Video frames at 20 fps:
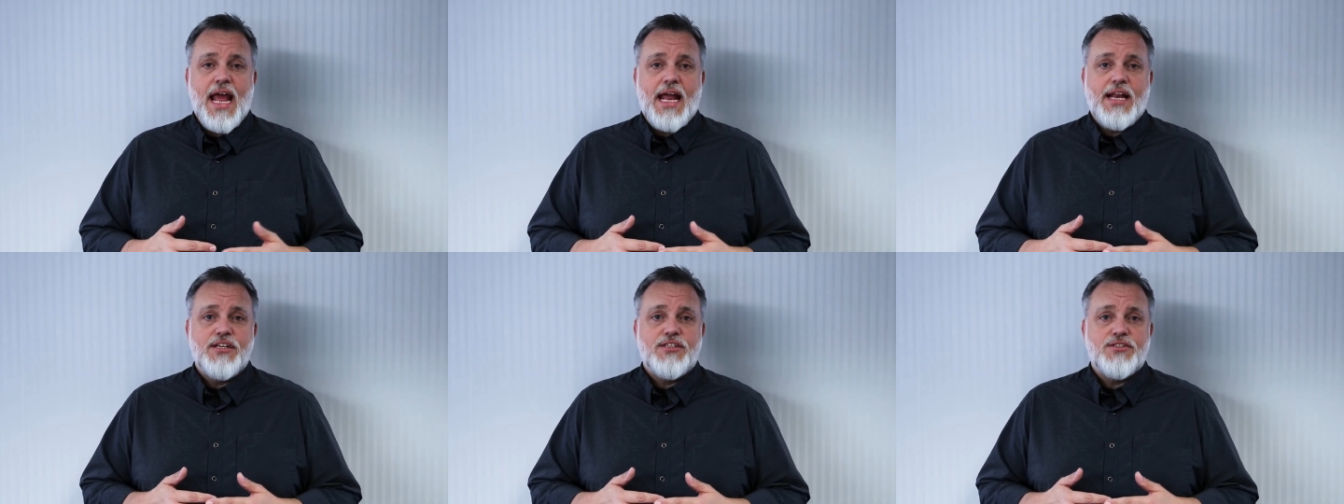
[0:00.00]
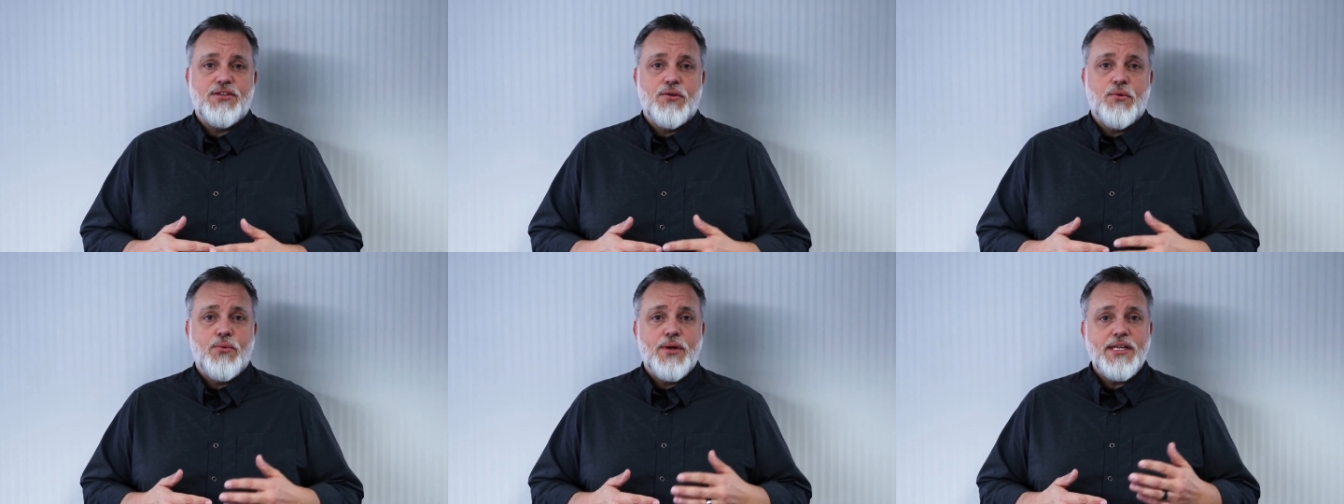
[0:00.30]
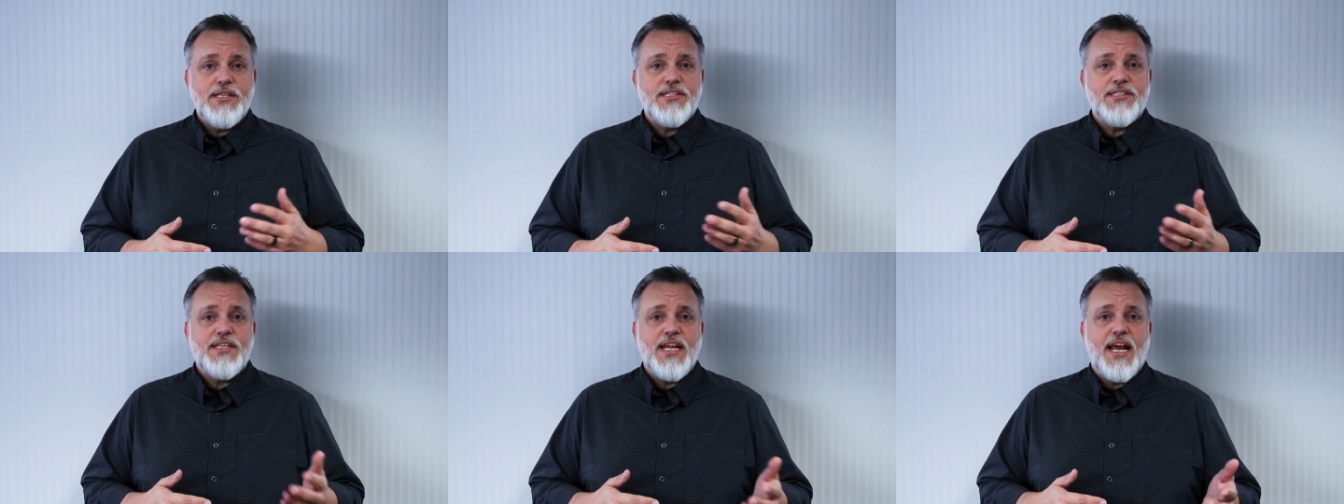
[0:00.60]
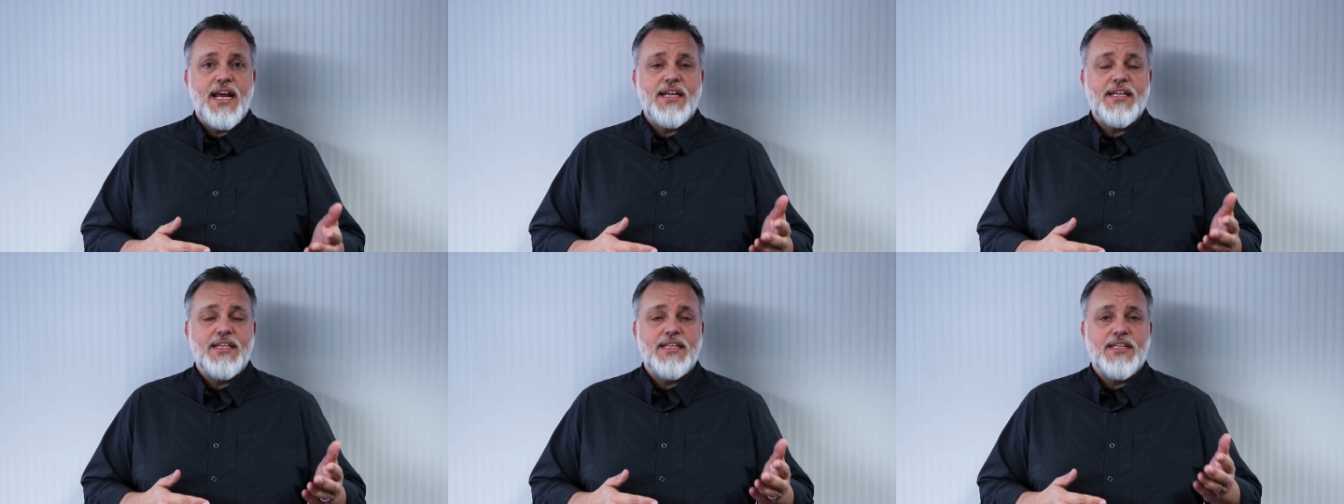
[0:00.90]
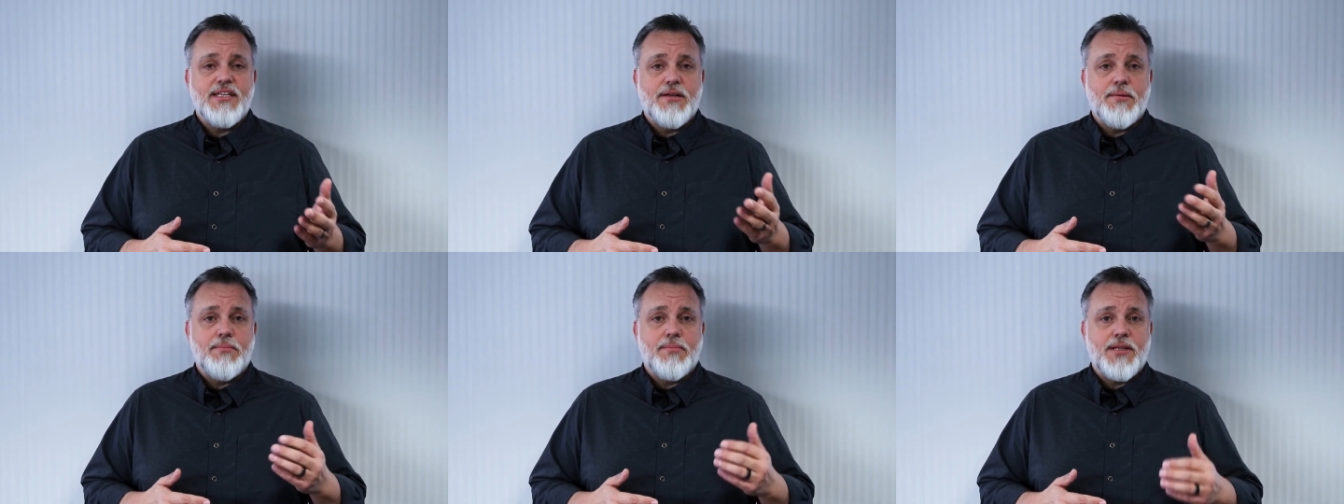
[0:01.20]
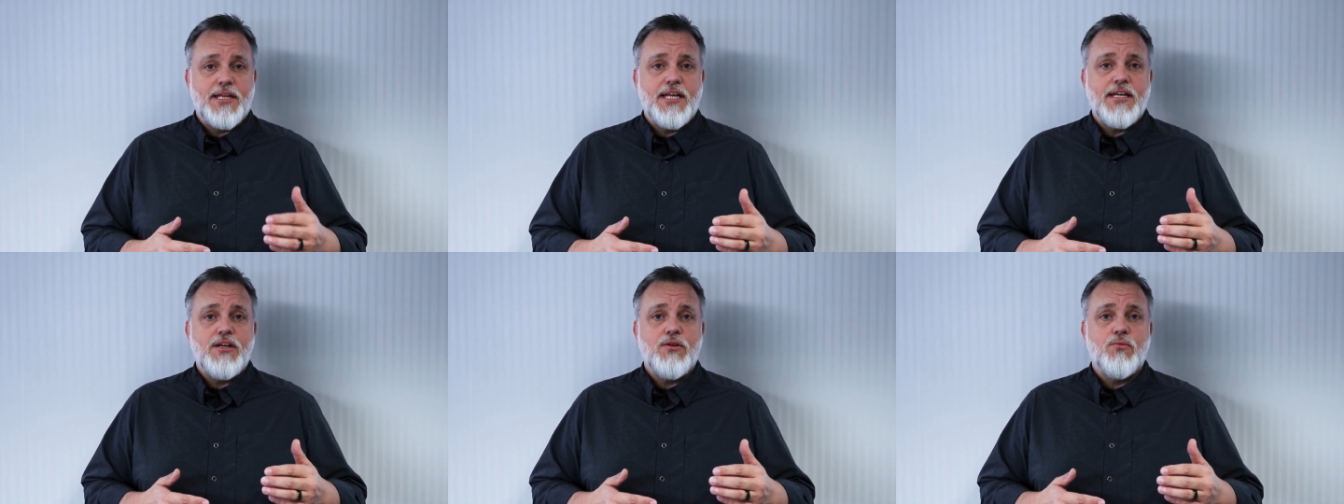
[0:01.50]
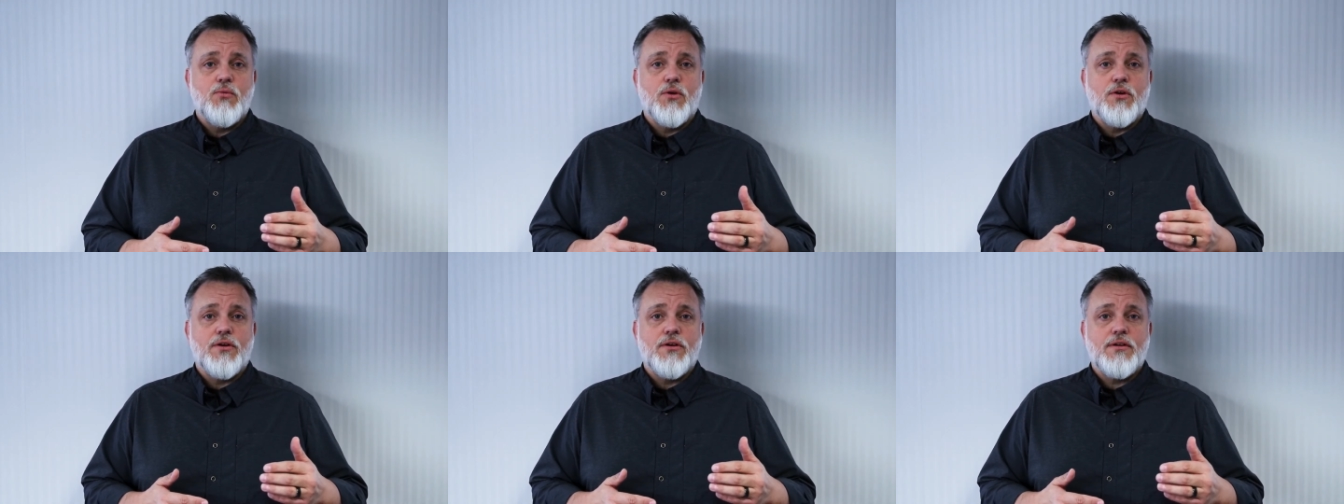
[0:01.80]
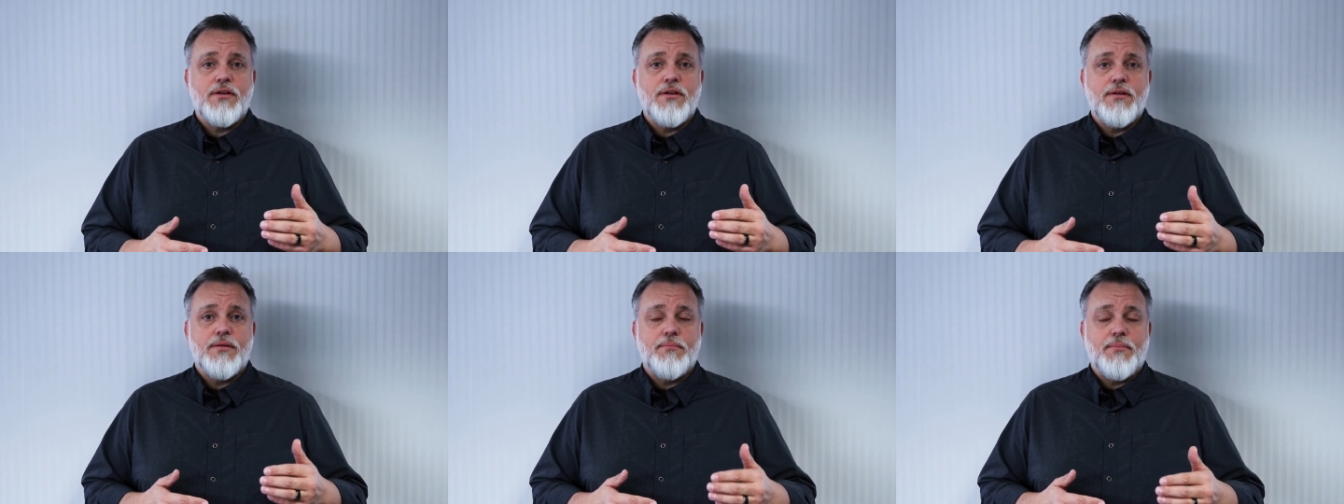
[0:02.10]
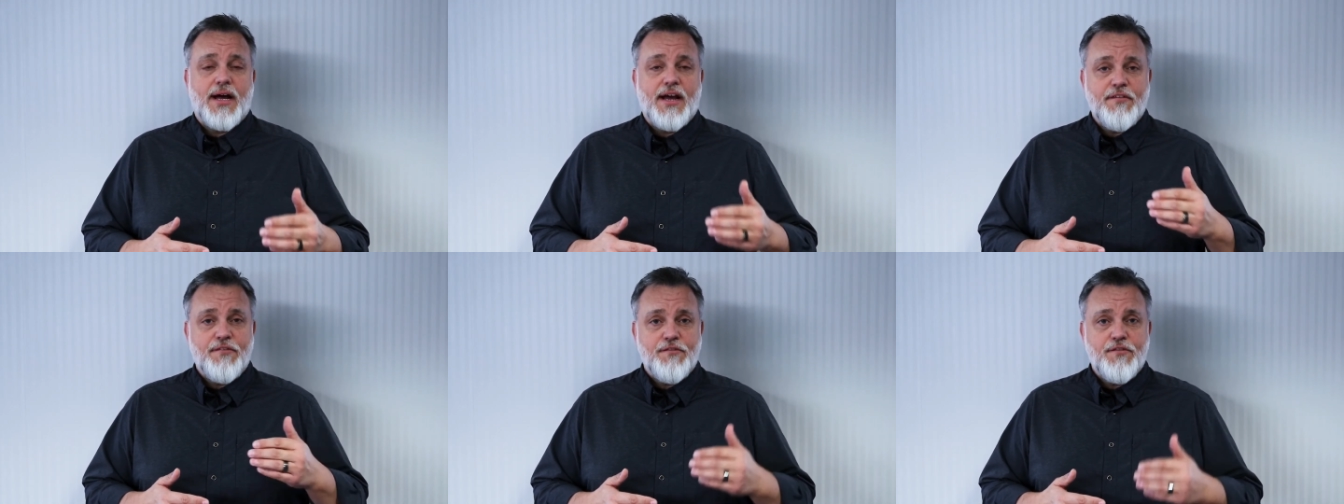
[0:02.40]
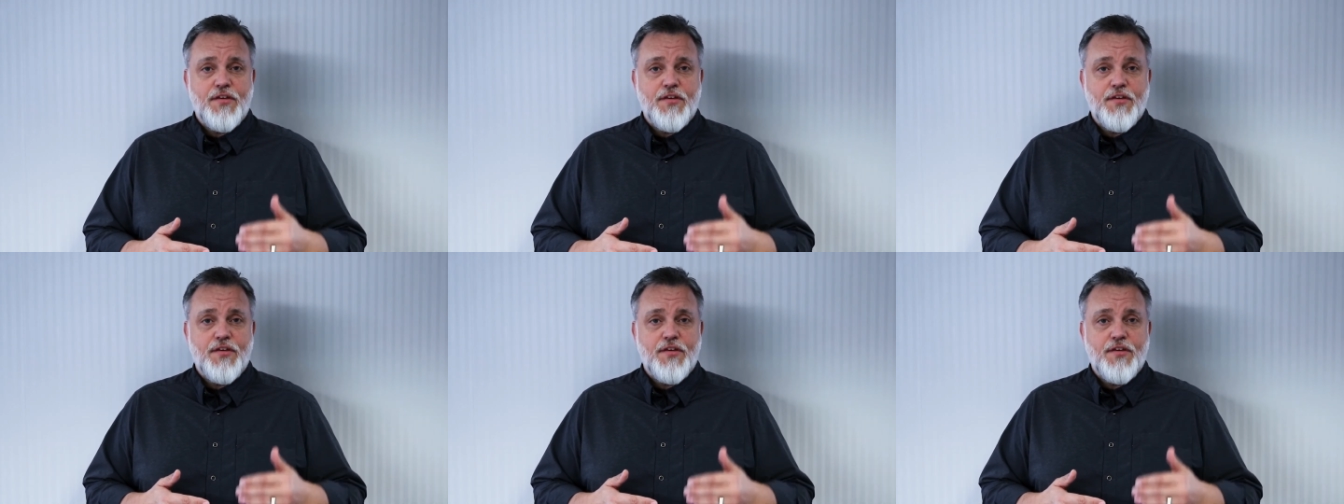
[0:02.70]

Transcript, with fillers: And so we stand in the completed work by